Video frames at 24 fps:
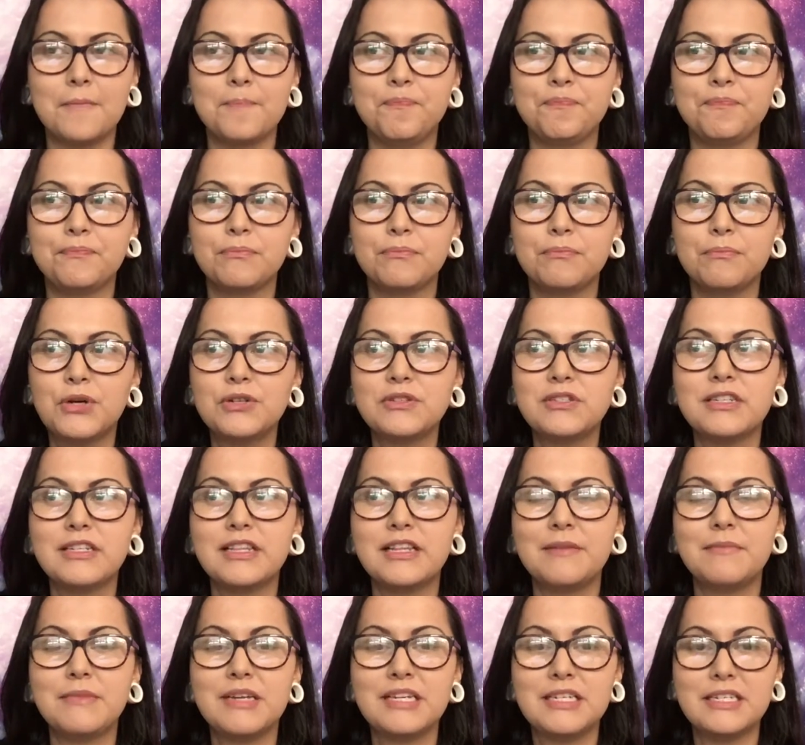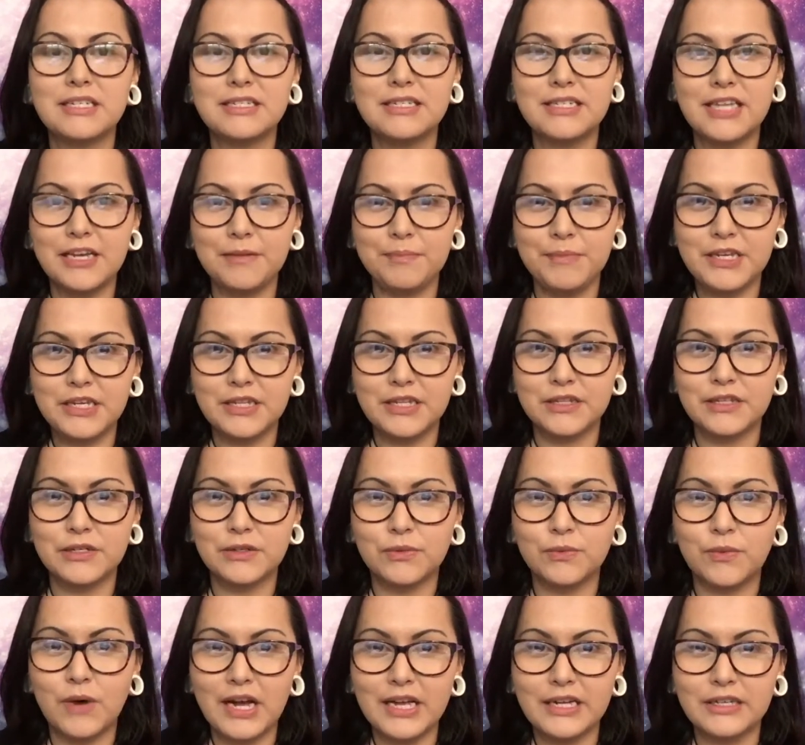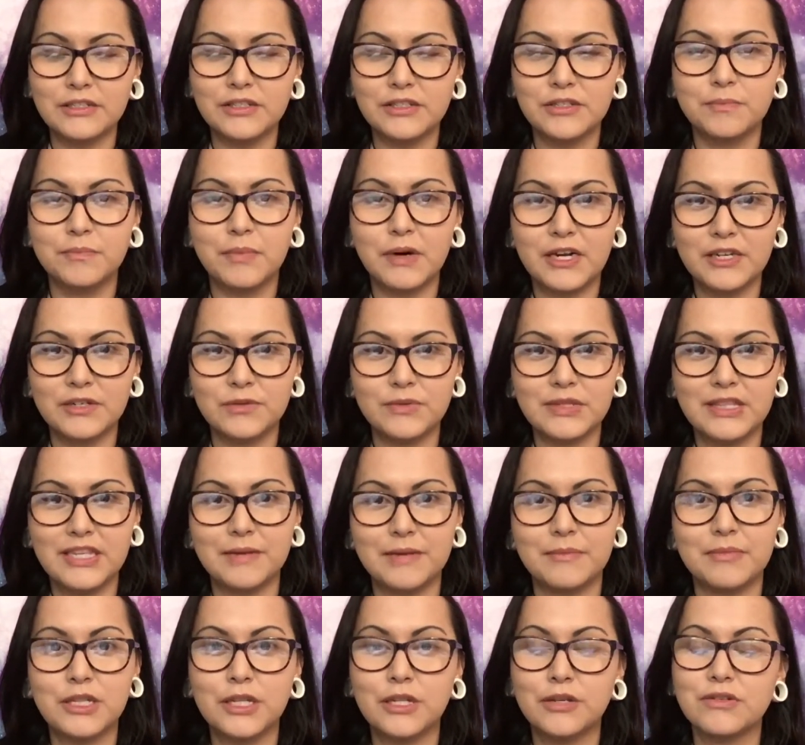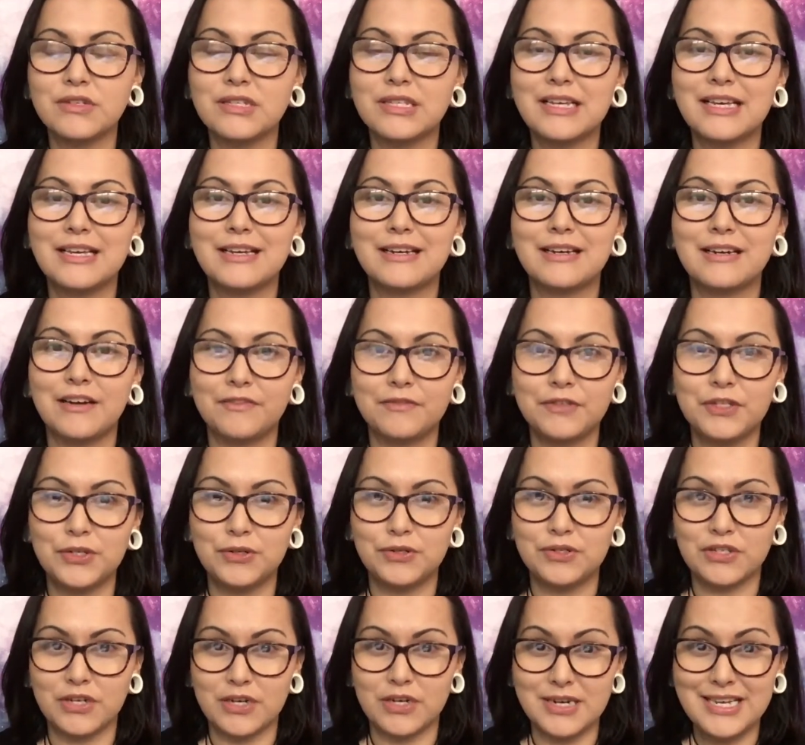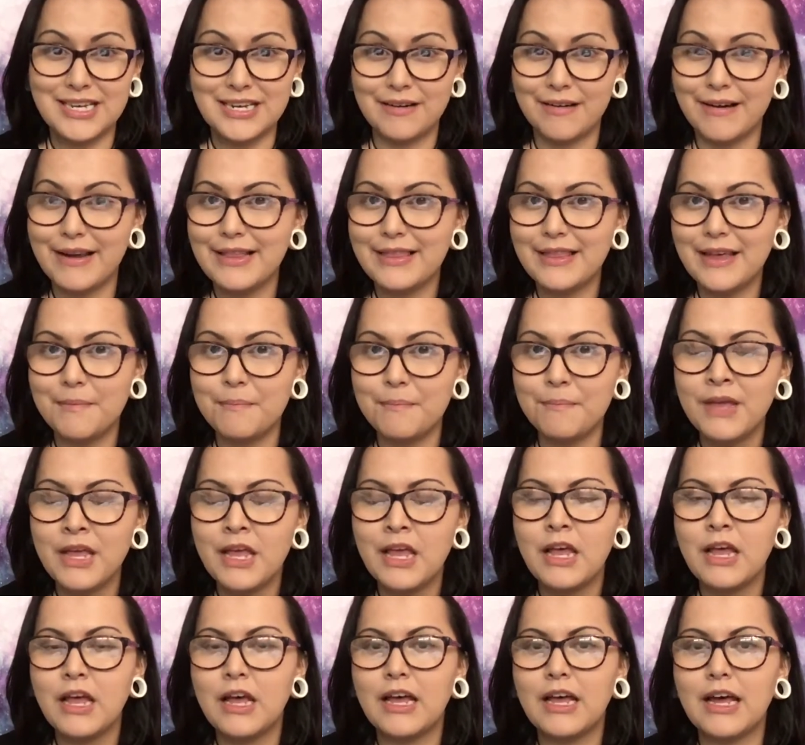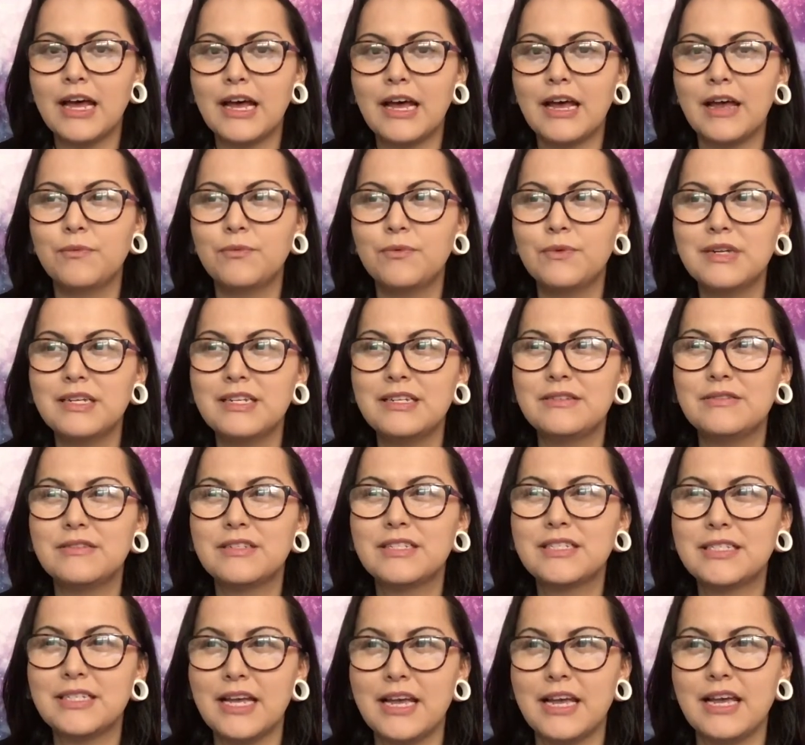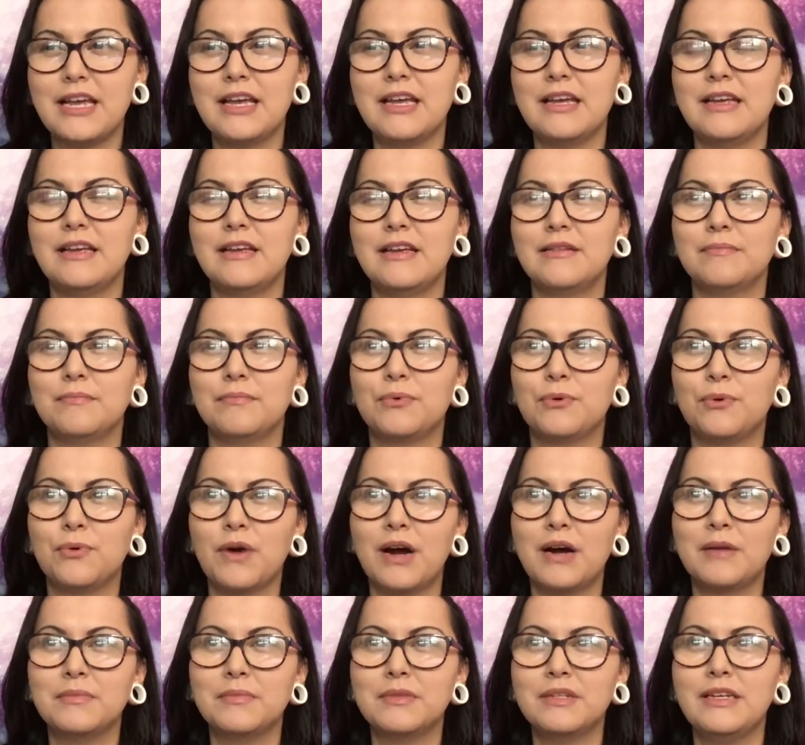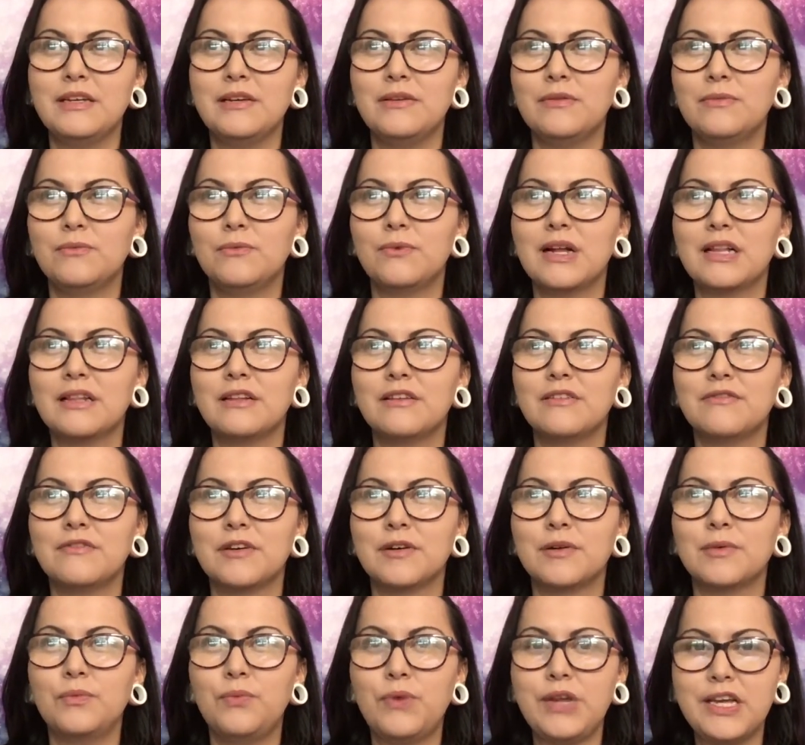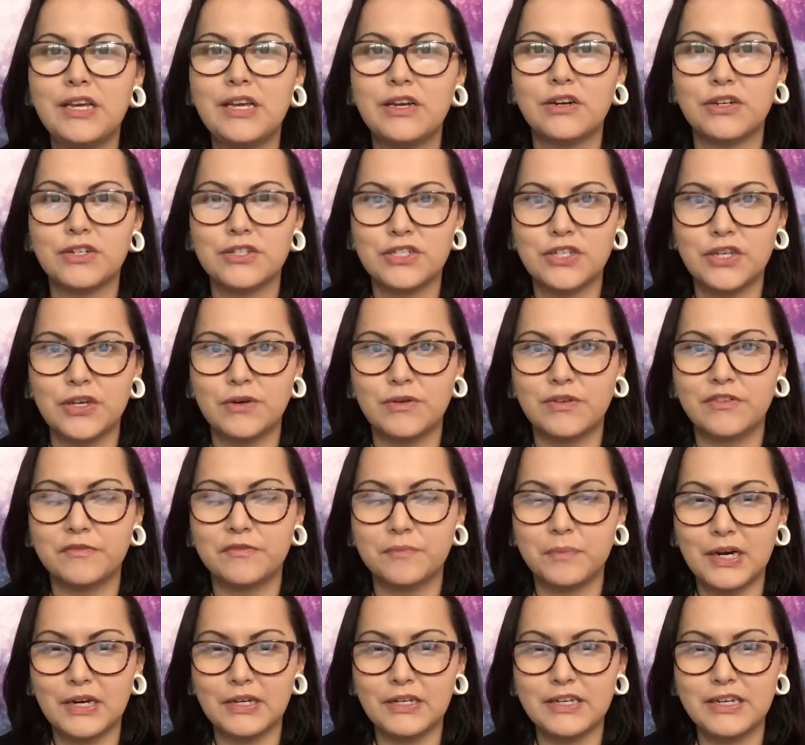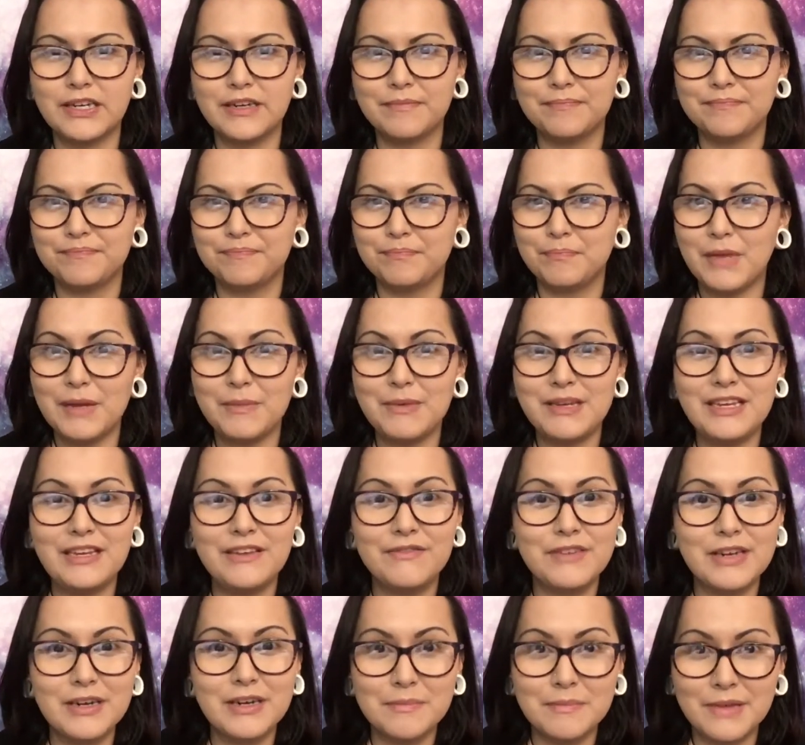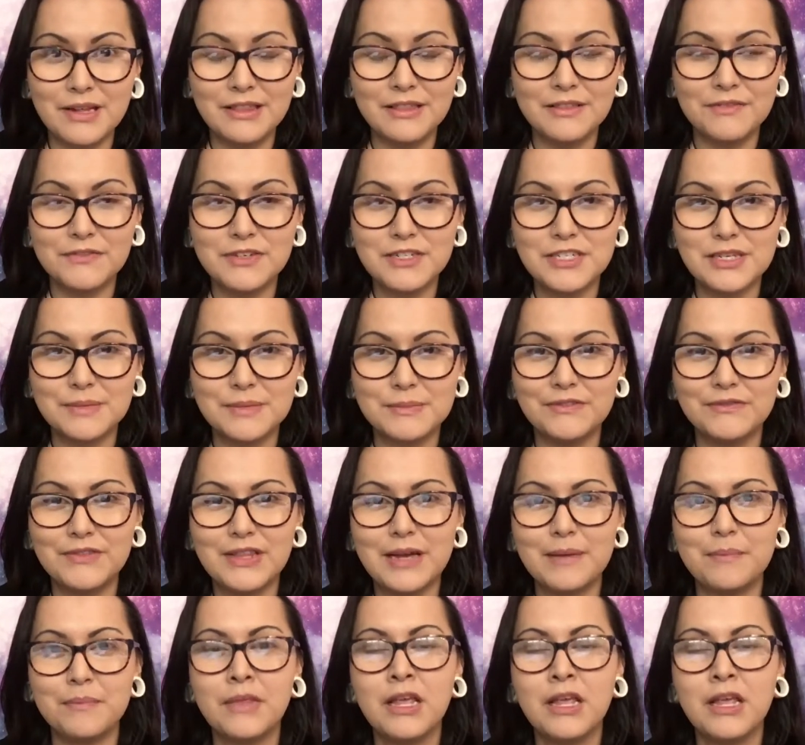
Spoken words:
Most of them, it does take me a little while to bond with them closely enough to start hearing them. I would say probably well over a week or so of bonding, maybe even a month for some of them,